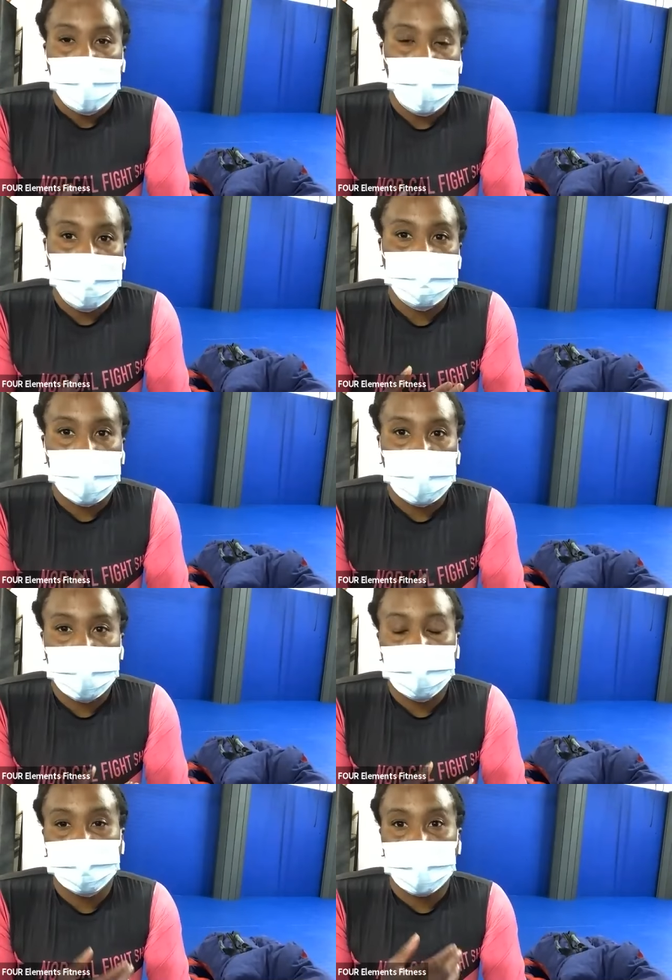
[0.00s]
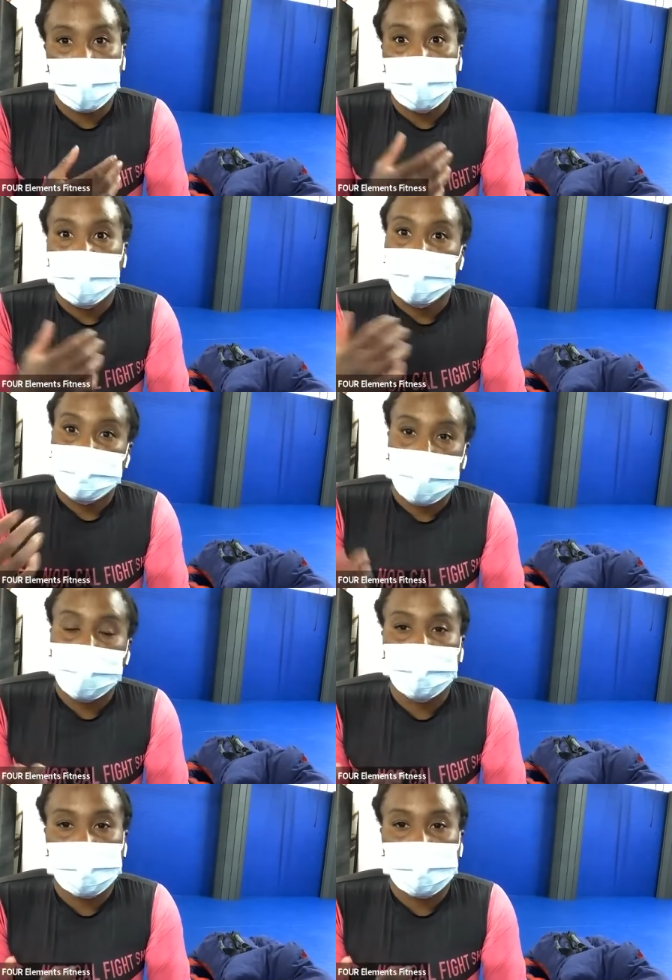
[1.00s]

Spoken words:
off of our turtle